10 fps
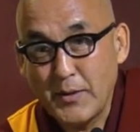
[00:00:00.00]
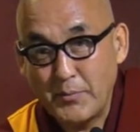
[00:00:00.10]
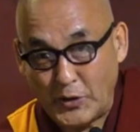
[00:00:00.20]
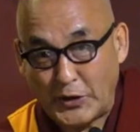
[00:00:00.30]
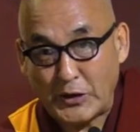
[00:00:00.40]

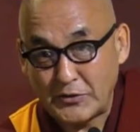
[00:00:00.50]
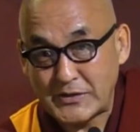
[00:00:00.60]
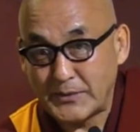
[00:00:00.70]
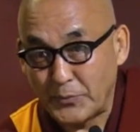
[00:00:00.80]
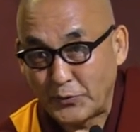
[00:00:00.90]

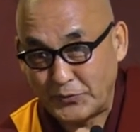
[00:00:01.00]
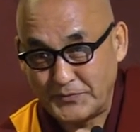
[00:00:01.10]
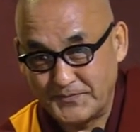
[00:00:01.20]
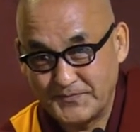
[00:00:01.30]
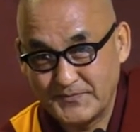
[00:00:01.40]
miraculously born,
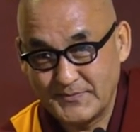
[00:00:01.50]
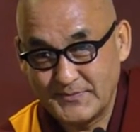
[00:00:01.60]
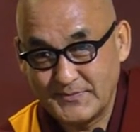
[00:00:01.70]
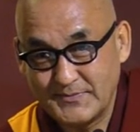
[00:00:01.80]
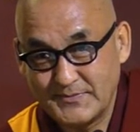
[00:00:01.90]

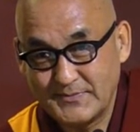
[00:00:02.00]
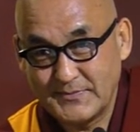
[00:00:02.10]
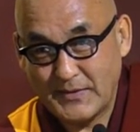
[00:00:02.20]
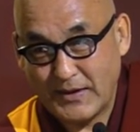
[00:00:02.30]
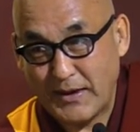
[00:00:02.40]

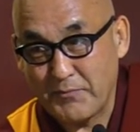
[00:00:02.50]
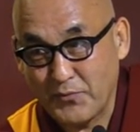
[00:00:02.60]
came